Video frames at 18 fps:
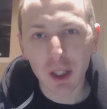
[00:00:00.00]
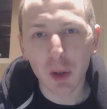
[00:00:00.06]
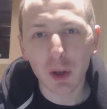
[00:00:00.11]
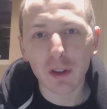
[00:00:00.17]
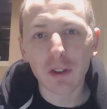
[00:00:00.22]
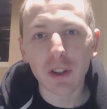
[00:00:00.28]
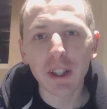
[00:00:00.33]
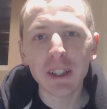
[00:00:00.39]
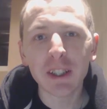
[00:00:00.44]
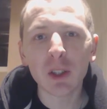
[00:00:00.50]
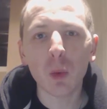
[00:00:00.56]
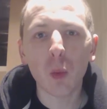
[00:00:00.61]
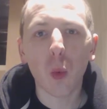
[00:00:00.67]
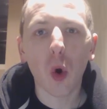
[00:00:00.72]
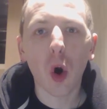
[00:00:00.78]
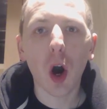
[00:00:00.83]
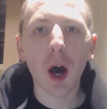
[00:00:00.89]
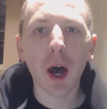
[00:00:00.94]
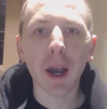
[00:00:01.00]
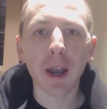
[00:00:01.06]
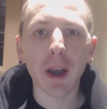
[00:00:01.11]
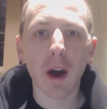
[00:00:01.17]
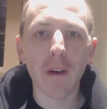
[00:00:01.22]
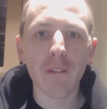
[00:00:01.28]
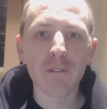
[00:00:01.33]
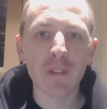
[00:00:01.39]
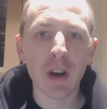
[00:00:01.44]
So a reason why
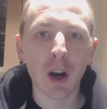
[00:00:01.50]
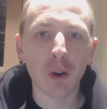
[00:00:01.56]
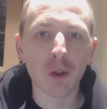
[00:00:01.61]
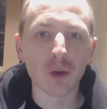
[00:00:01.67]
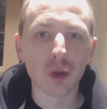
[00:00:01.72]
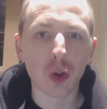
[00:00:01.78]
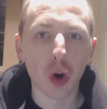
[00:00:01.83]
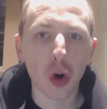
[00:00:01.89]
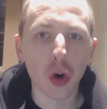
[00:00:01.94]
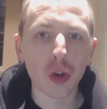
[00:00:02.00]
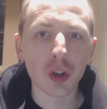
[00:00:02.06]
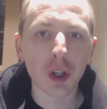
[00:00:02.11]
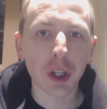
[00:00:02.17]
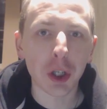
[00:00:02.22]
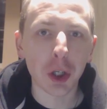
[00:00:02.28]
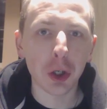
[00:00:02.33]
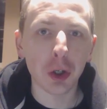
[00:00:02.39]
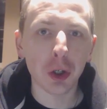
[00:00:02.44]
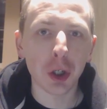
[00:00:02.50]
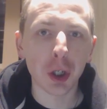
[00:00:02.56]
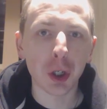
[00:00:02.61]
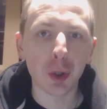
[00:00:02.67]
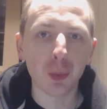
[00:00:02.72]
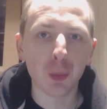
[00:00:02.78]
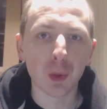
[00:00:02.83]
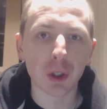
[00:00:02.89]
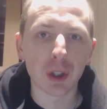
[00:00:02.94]
I felt Raw
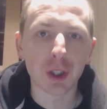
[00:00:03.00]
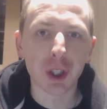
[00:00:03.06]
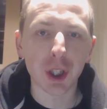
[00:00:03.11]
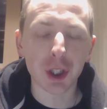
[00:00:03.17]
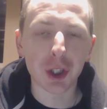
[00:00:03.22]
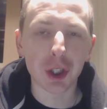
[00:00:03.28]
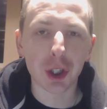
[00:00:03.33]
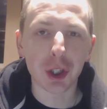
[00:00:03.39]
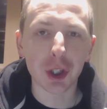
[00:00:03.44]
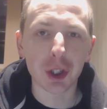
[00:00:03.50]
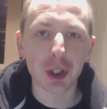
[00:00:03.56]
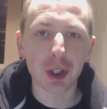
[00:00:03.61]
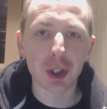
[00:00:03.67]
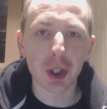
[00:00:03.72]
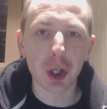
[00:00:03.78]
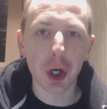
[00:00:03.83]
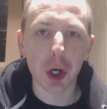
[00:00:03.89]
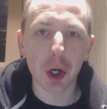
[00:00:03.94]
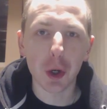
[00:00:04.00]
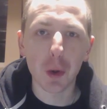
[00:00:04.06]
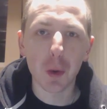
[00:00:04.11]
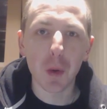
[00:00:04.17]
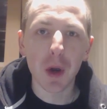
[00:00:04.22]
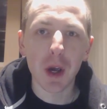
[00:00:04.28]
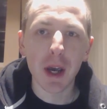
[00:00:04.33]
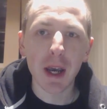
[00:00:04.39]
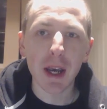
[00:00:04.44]
Reunion was such a good show